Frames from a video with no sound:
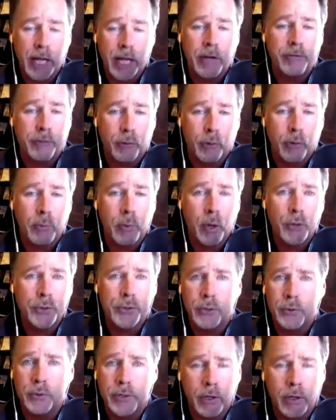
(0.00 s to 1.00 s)
platform
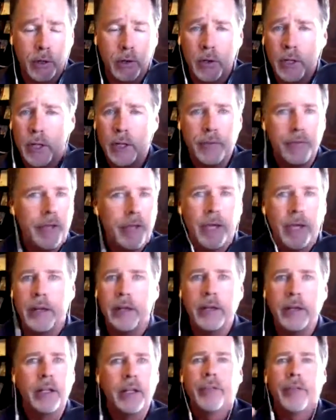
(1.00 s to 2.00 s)
also, Daryl,
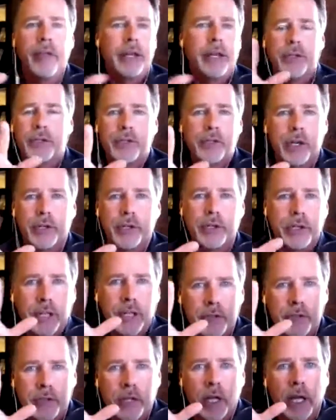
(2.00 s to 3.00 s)
then
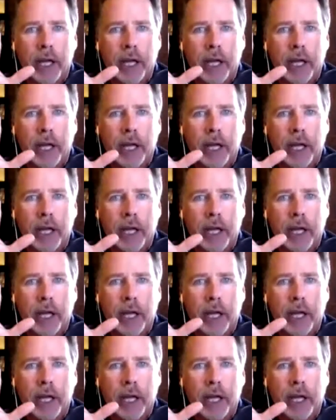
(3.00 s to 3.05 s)
it's